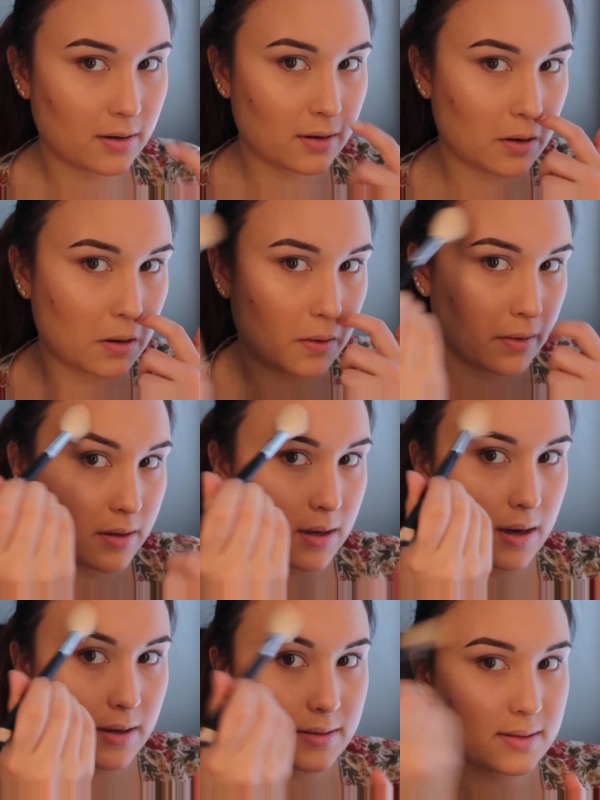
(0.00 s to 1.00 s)
Oh,
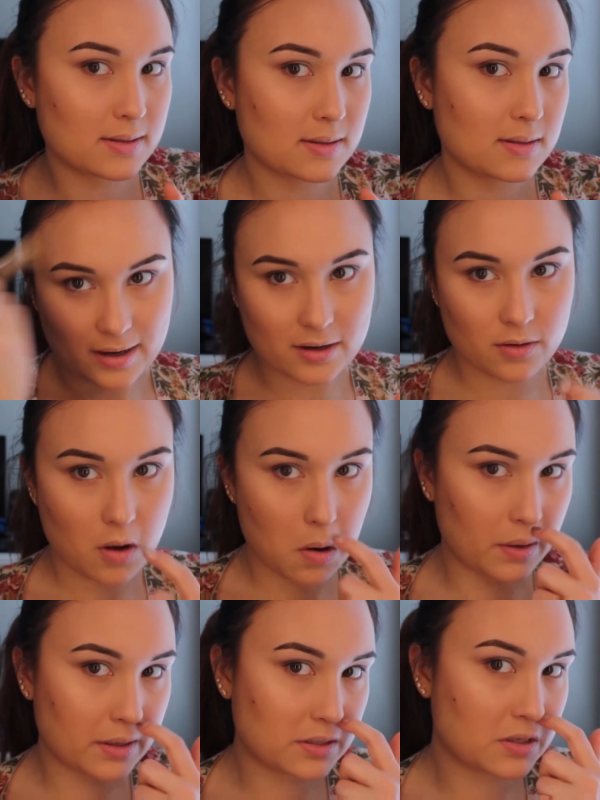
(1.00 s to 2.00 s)
yes. I don't
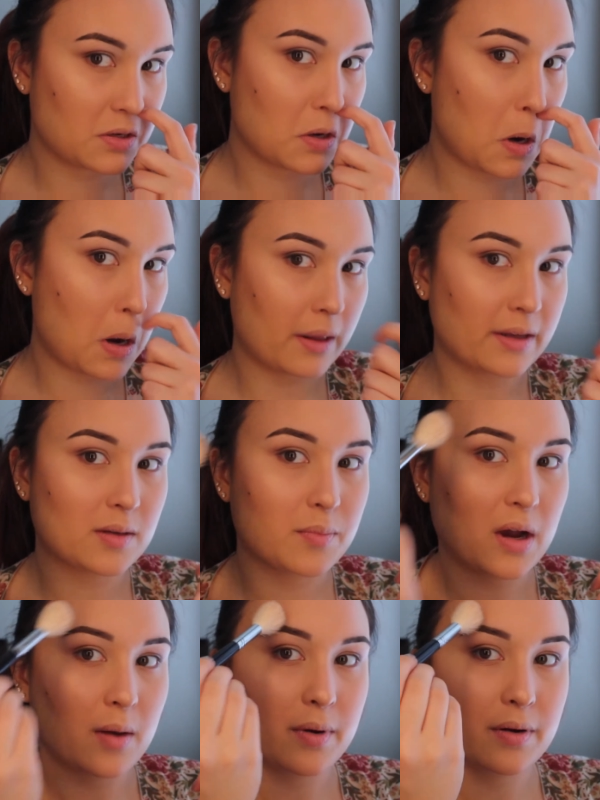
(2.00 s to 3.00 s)
always do, like, the
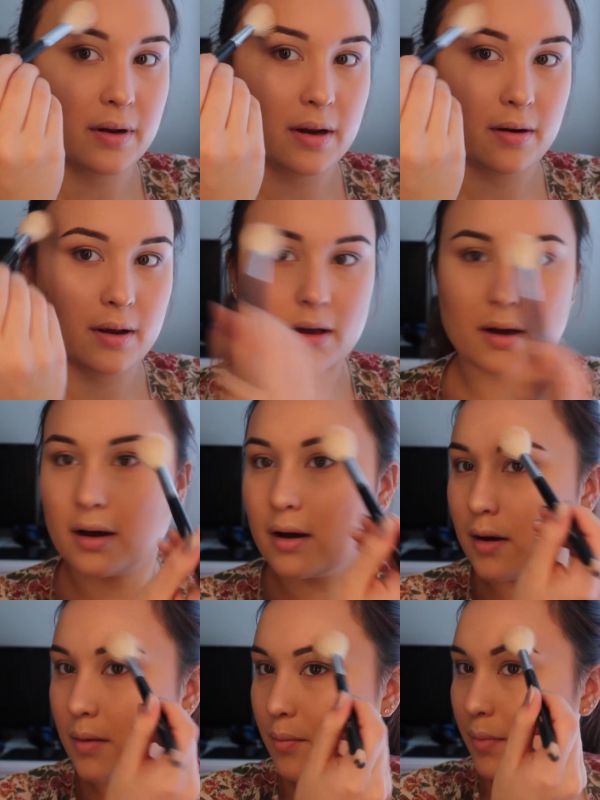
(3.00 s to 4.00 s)
brow bone
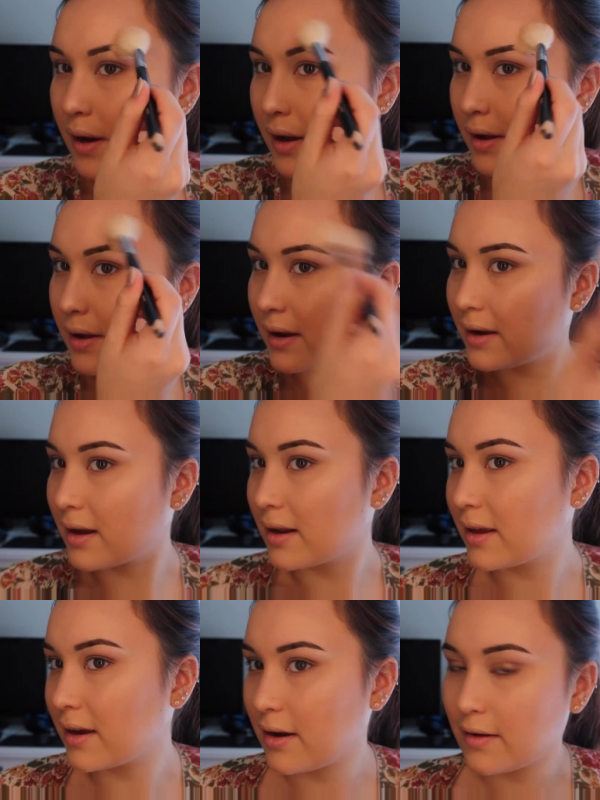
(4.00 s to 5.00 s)
area, but I kind
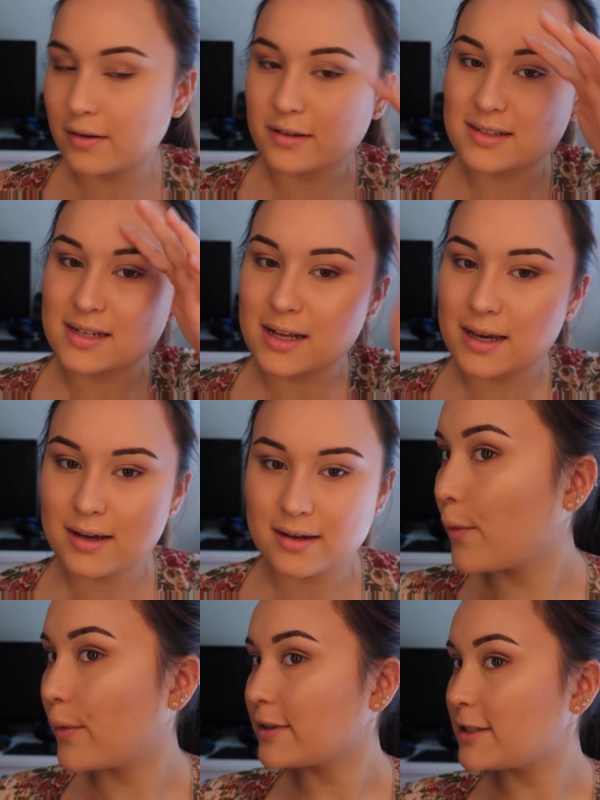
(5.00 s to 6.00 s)
of like how it looks today.
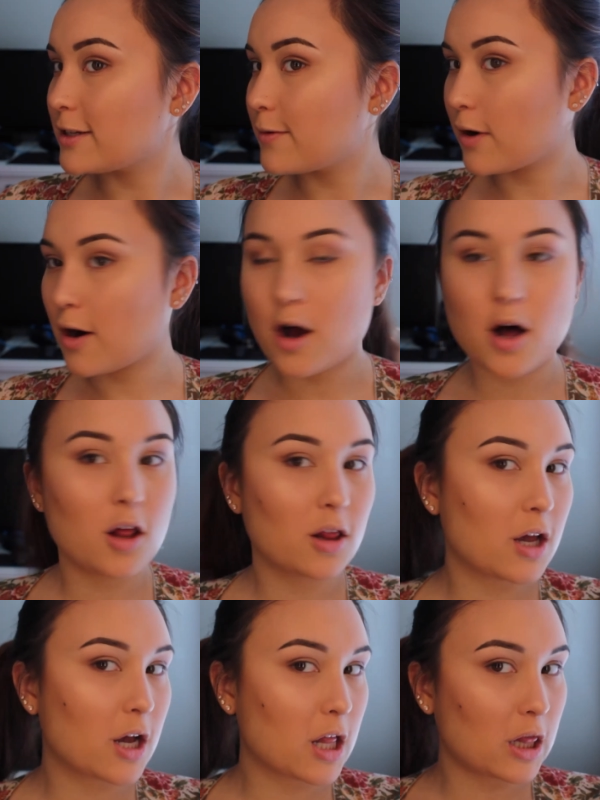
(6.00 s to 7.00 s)
Once you are
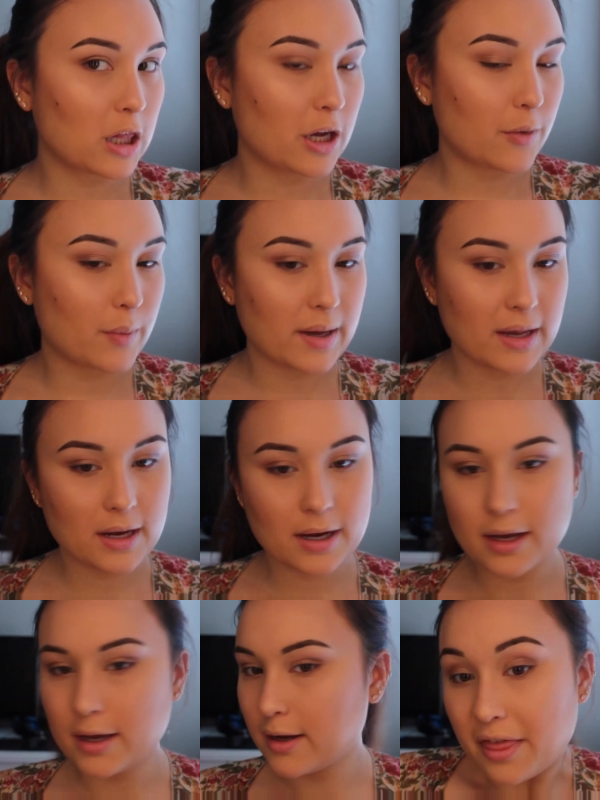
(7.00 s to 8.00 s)
all
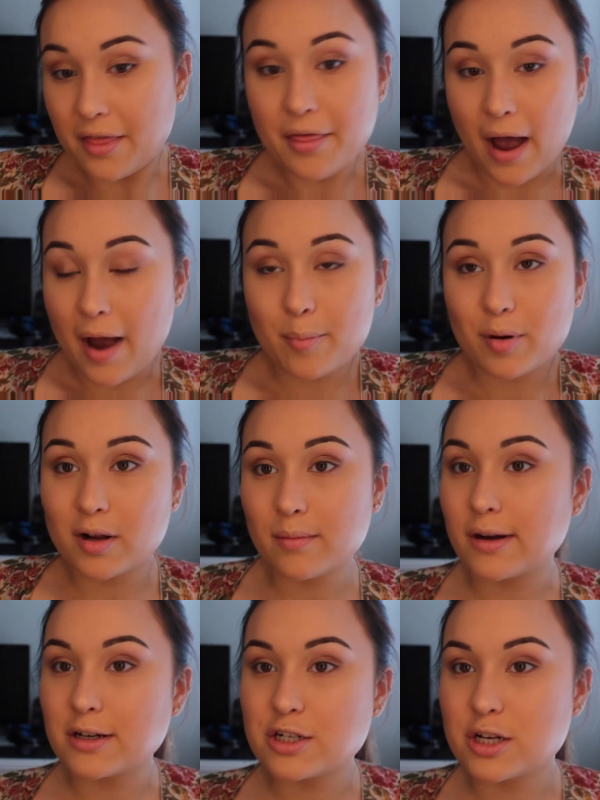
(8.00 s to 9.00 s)
glowing, then that pretty
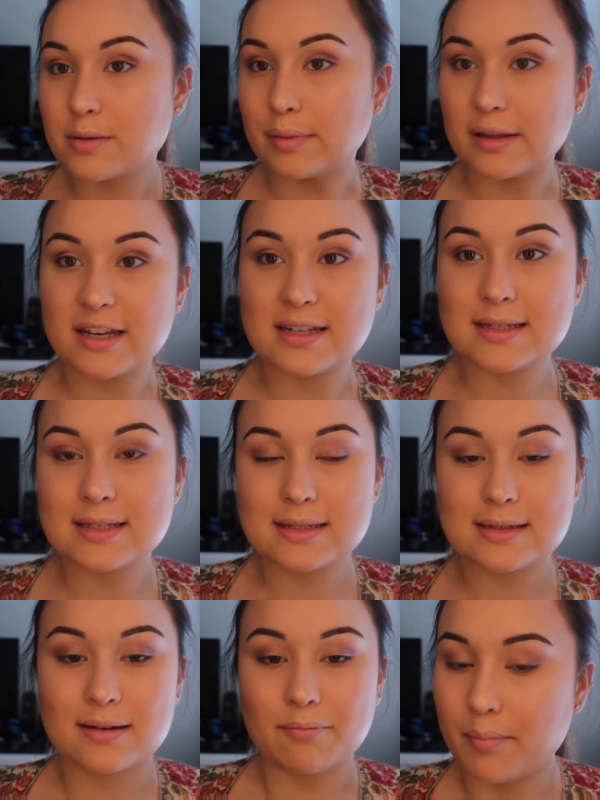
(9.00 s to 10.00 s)
much
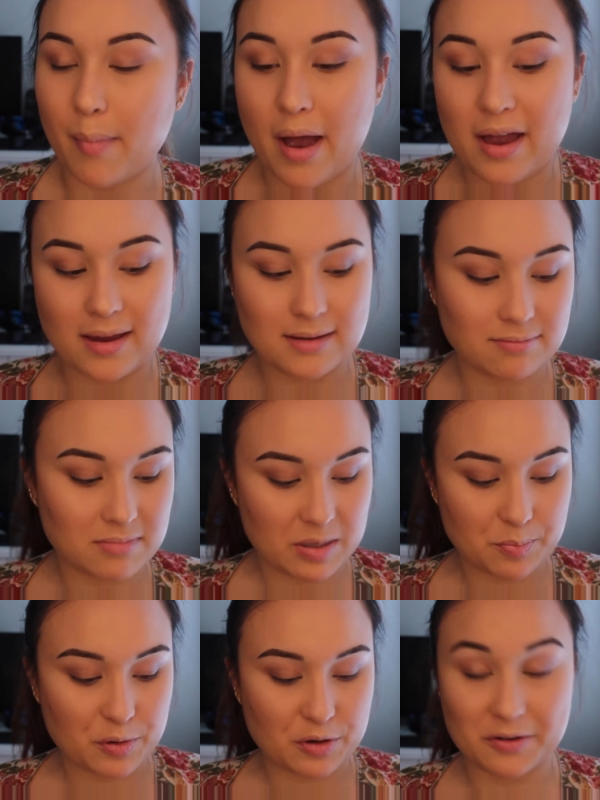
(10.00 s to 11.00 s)
completes my
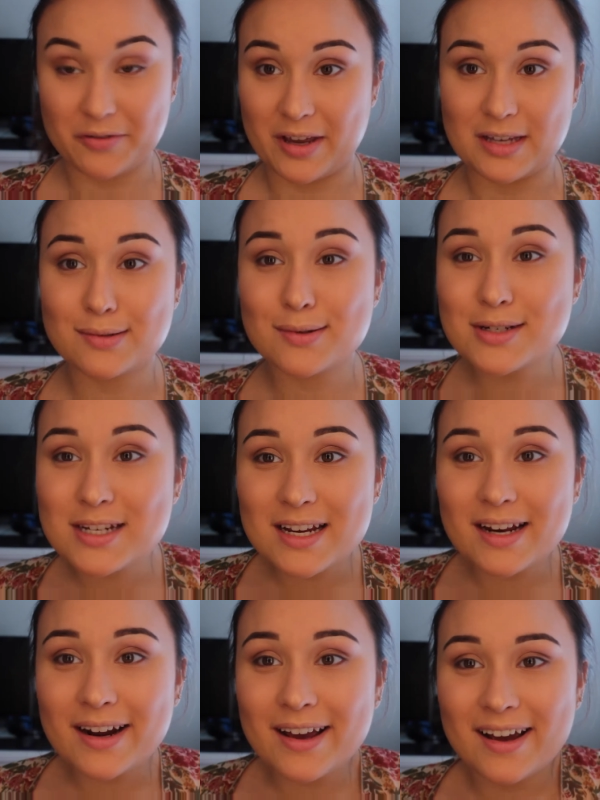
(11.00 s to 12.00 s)
typical face
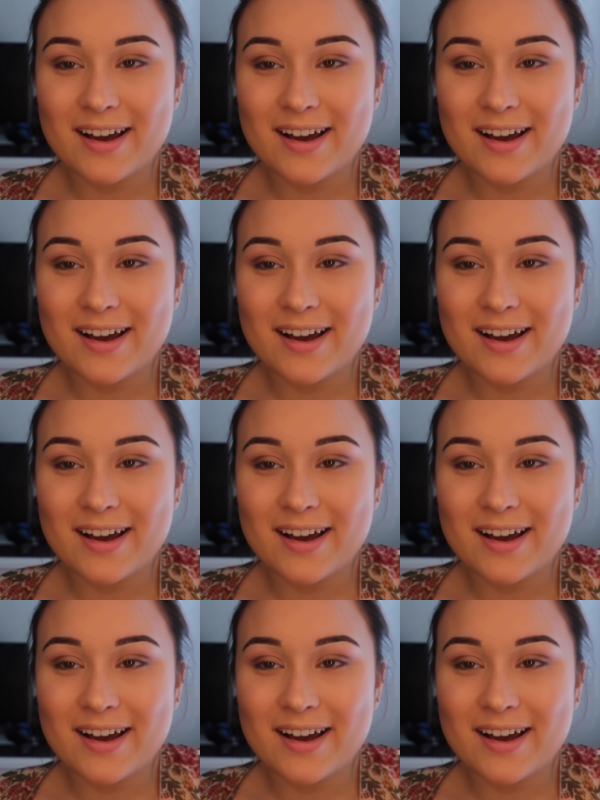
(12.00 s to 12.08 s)
routine.